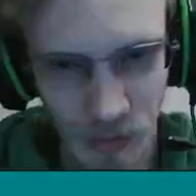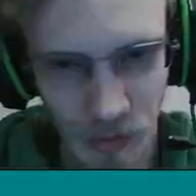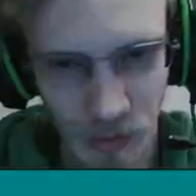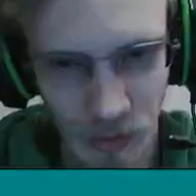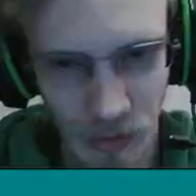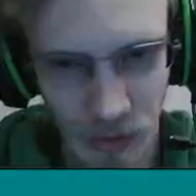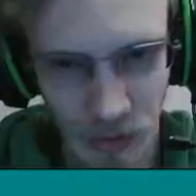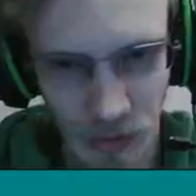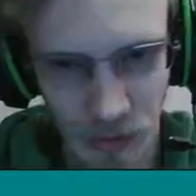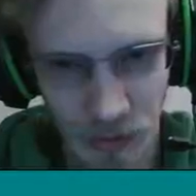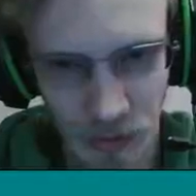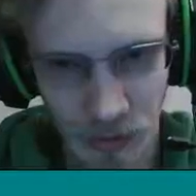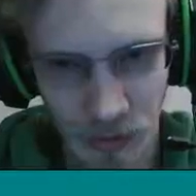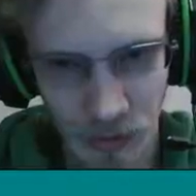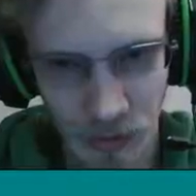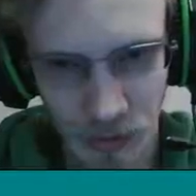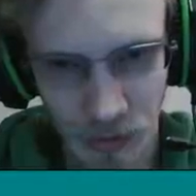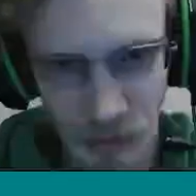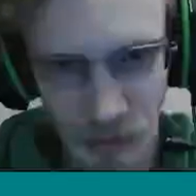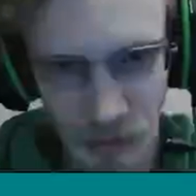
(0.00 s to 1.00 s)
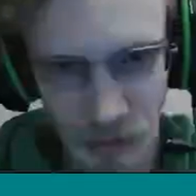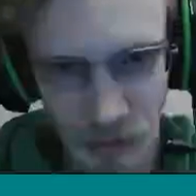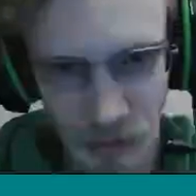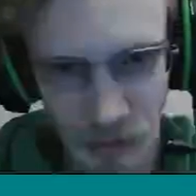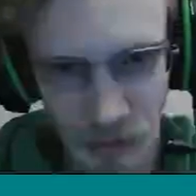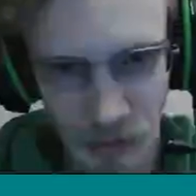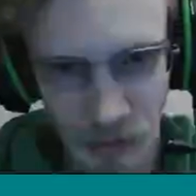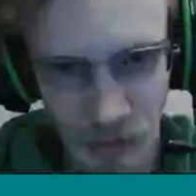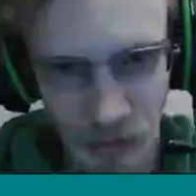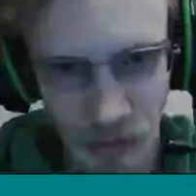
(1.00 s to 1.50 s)
Okay.
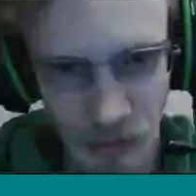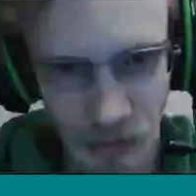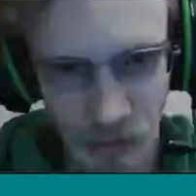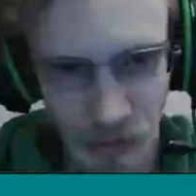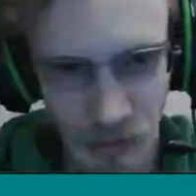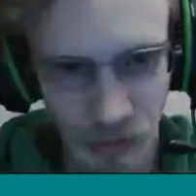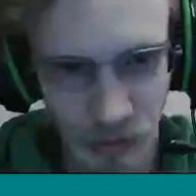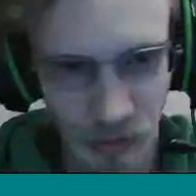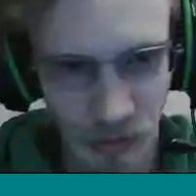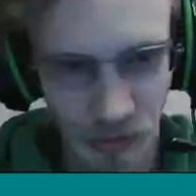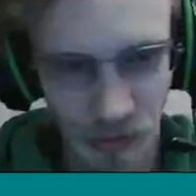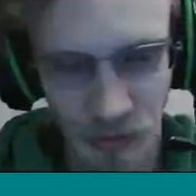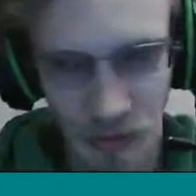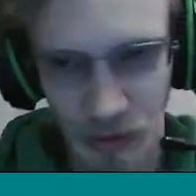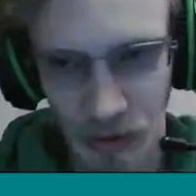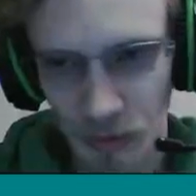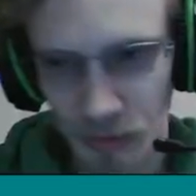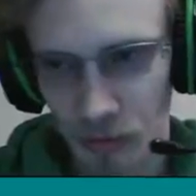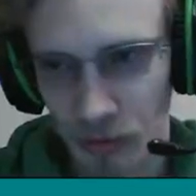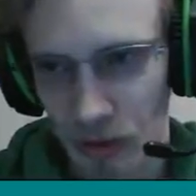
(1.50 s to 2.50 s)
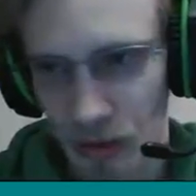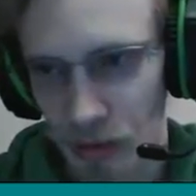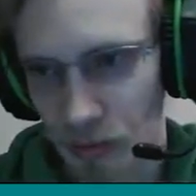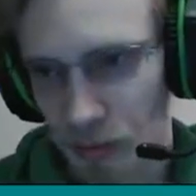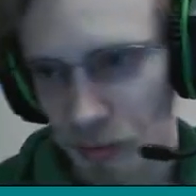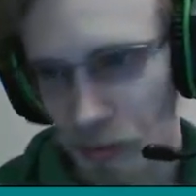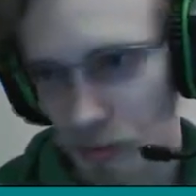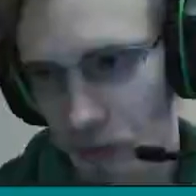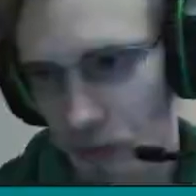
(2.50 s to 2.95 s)
Until I can find